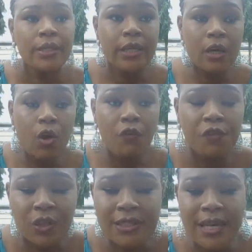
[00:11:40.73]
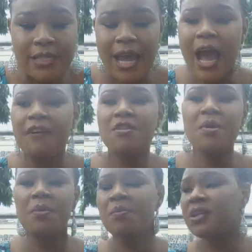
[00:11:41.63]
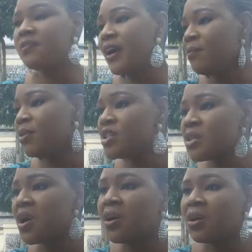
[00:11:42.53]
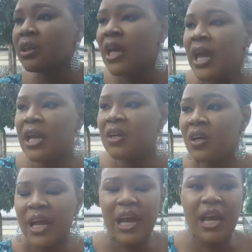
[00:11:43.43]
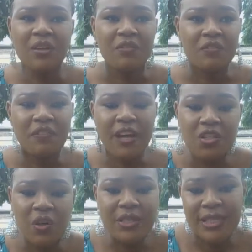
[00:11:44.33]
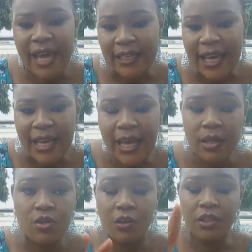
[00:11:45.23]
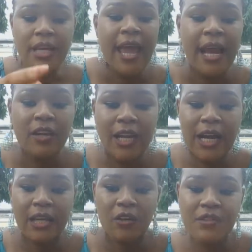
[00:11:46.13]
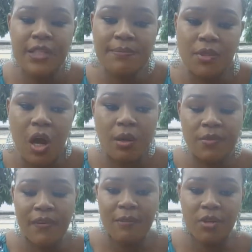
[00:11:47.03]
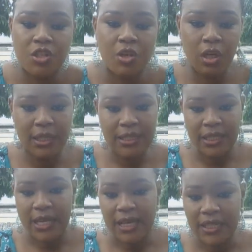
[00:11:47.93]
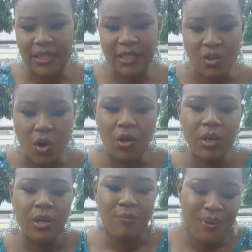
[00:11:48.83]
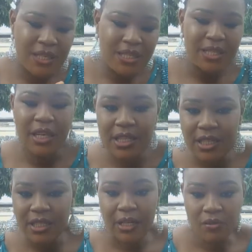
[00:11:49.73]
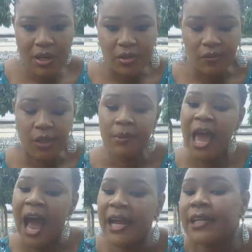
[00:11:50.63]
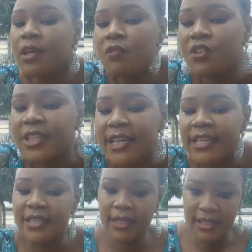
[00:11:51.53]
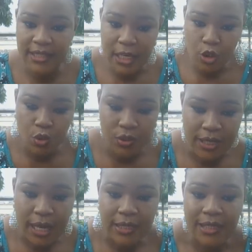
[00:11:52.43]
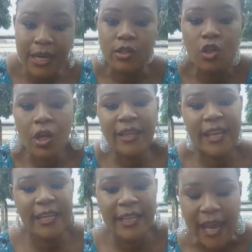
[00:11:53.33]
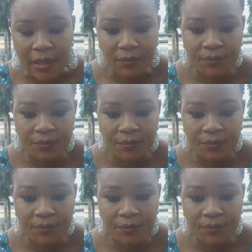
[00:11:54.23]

they go for test, they are having maybe body vibration, any other kind of infections like that, any other kind of symptoms, vibration, internal heat, or pinching, itching, and the rest of them, and they go for test. The test shows that there is nothing there.